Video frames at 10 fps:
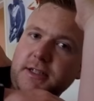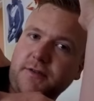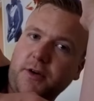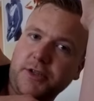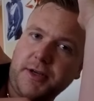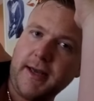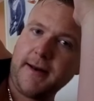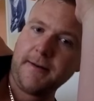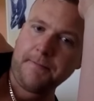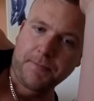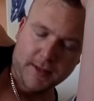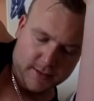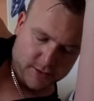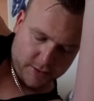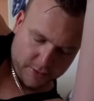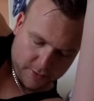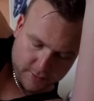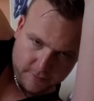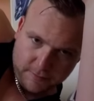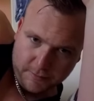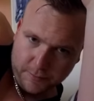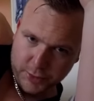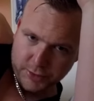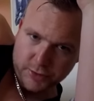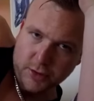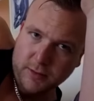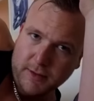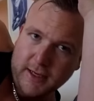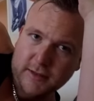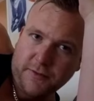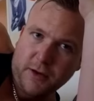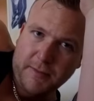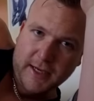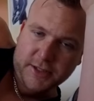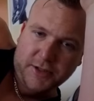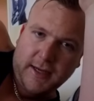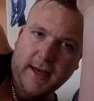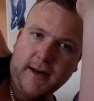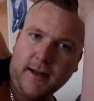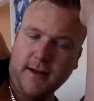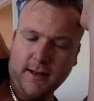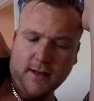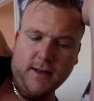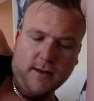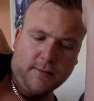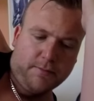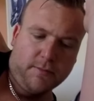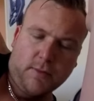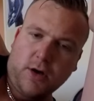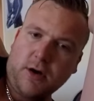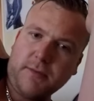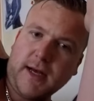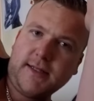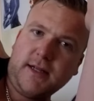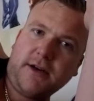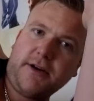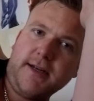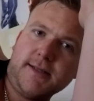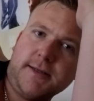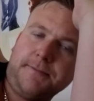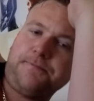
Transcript: as far as you can. So push your shoulder blade as far back as you can, arm ninety degrees,